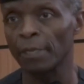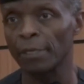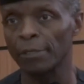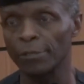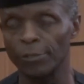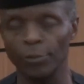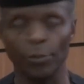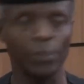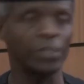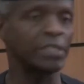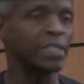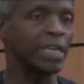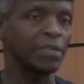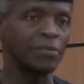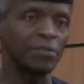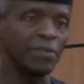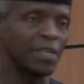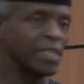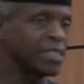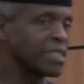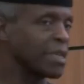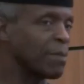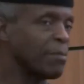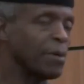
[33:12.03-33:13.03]
So it
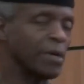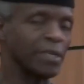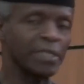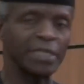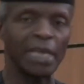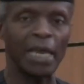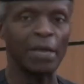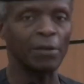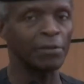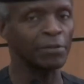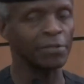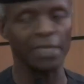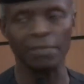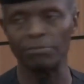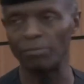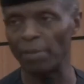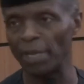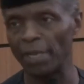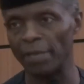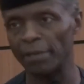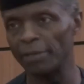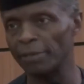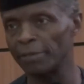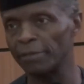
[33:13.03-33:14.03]
generates about 900
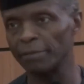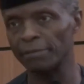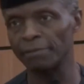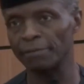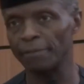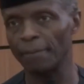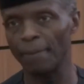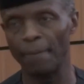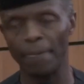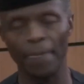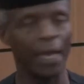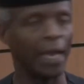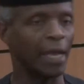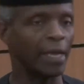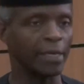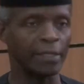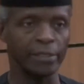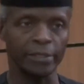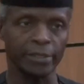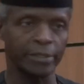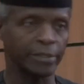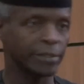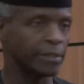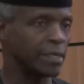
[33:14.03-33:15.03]
million,
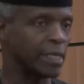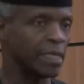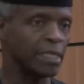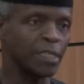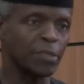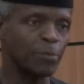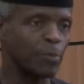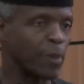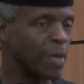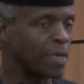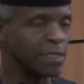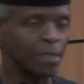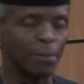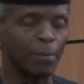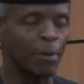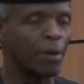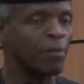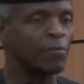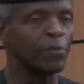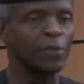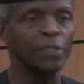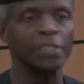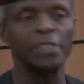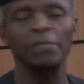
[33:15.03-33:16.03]
and it spends
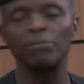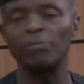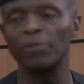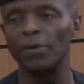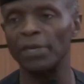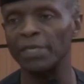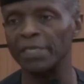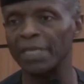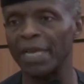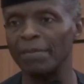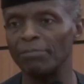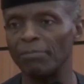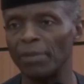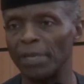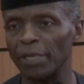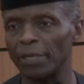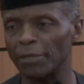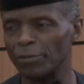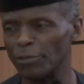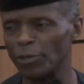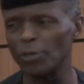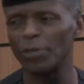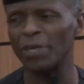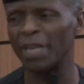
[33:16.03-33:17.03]
about 14.9
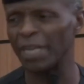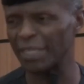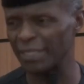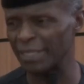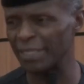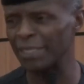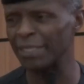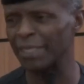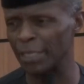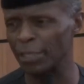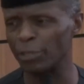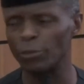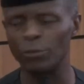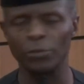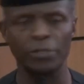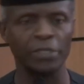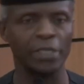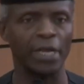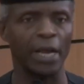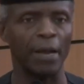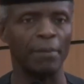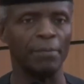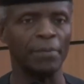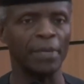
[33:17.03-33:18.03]
billion. So you can see the
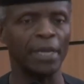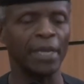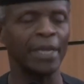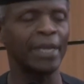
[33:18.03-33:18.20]
huge gap.